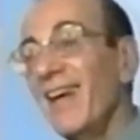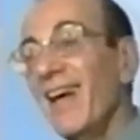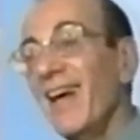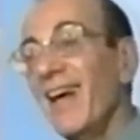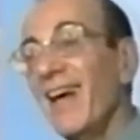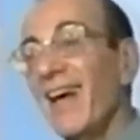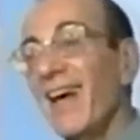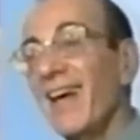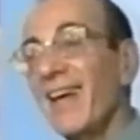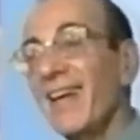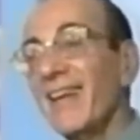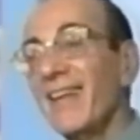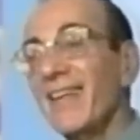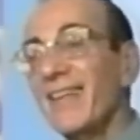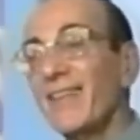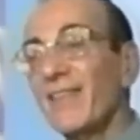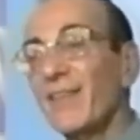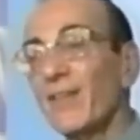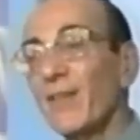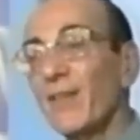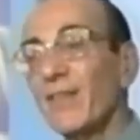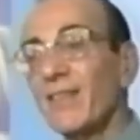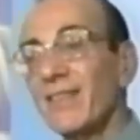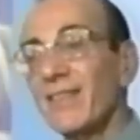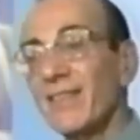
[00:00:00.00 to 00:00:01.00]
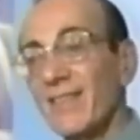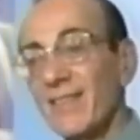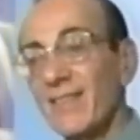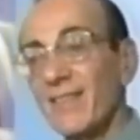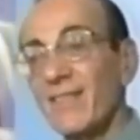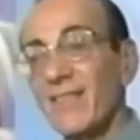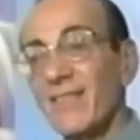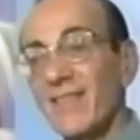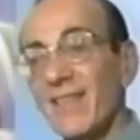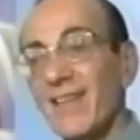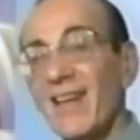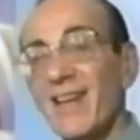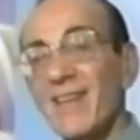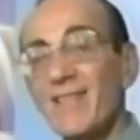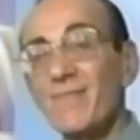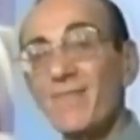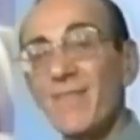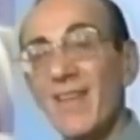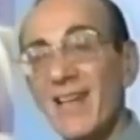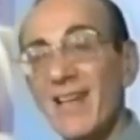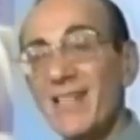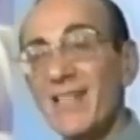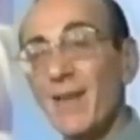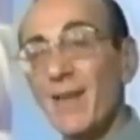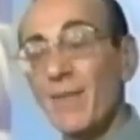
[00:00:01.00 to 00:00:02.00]
And he turned. The guy,
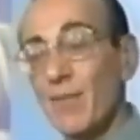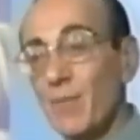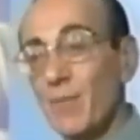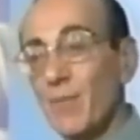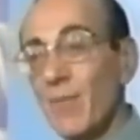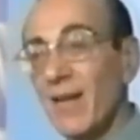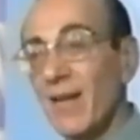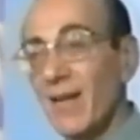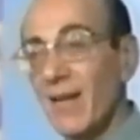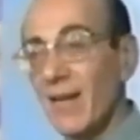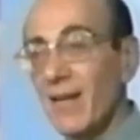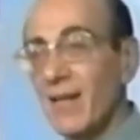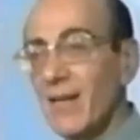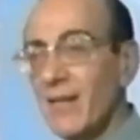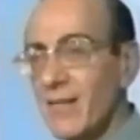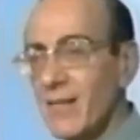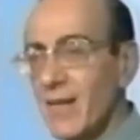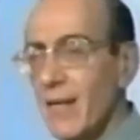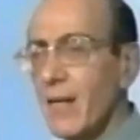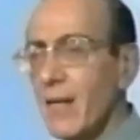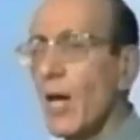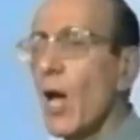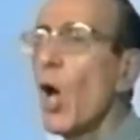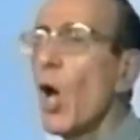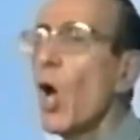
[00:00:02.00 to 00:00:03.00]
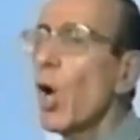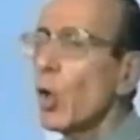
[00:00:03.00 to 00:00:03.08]
his name is Mickey. He said.